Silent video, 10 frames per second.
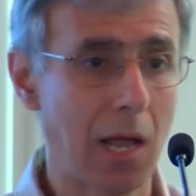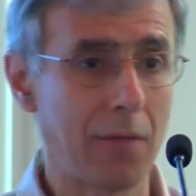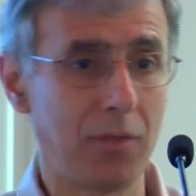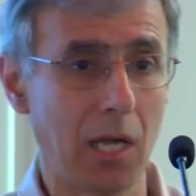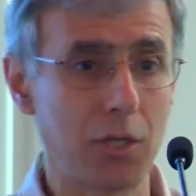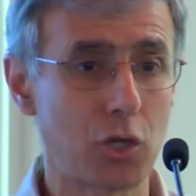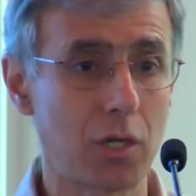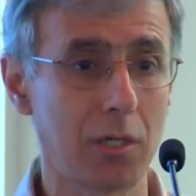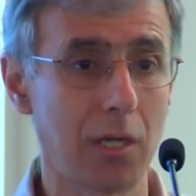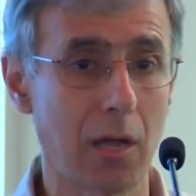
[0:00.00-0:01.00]
and the
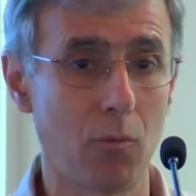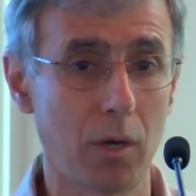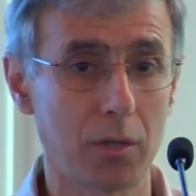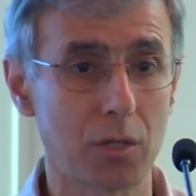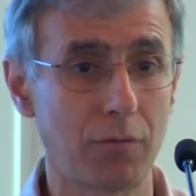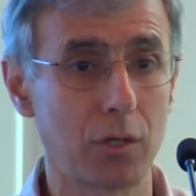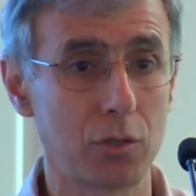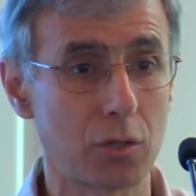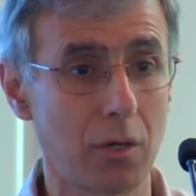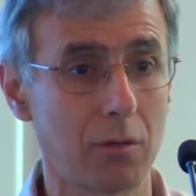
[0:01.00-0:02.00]
intricate networks of
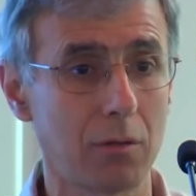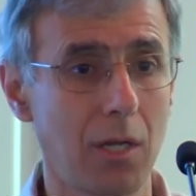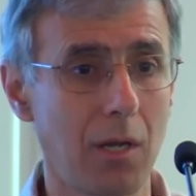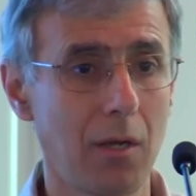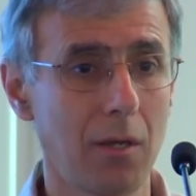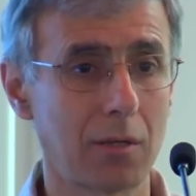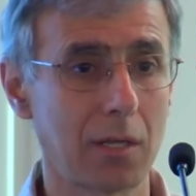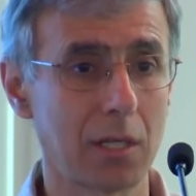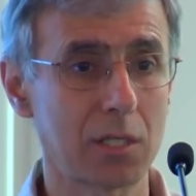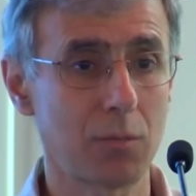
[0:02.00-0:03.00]
control that
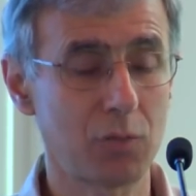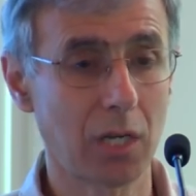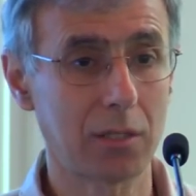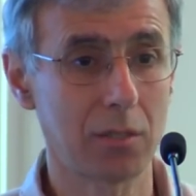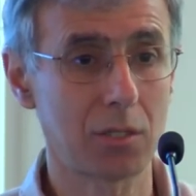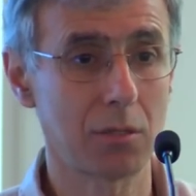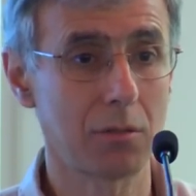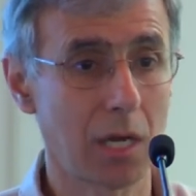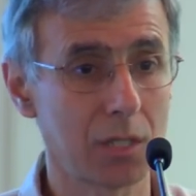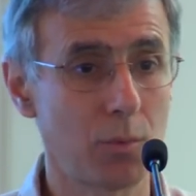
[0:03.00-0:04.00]
they're subjected
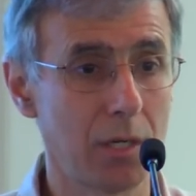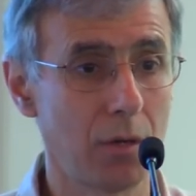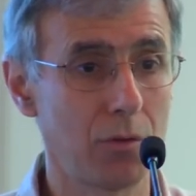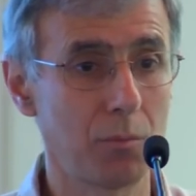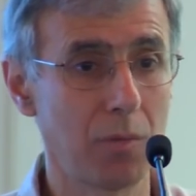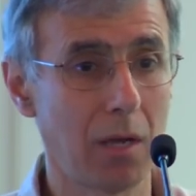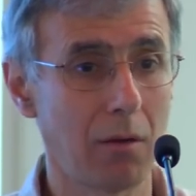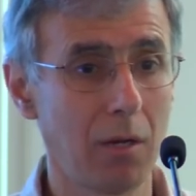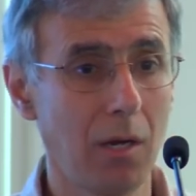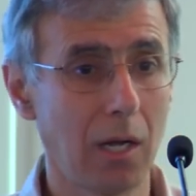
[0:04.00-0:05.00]
to as we know them
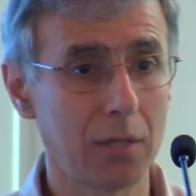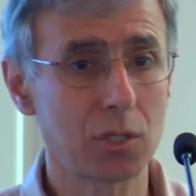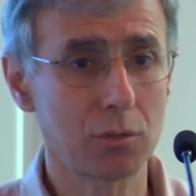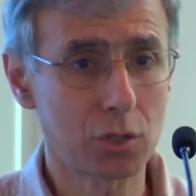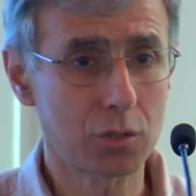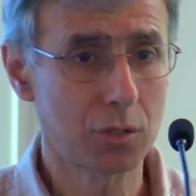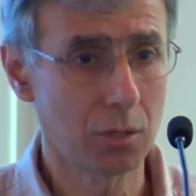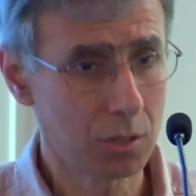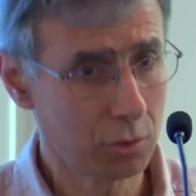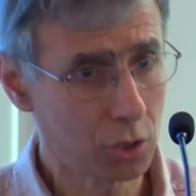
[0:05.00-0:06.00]
now. And so
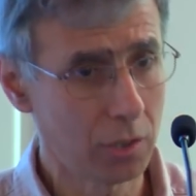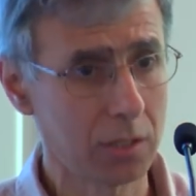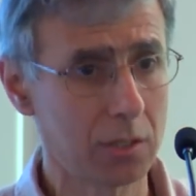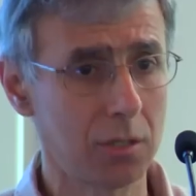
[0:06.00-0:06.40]
to treat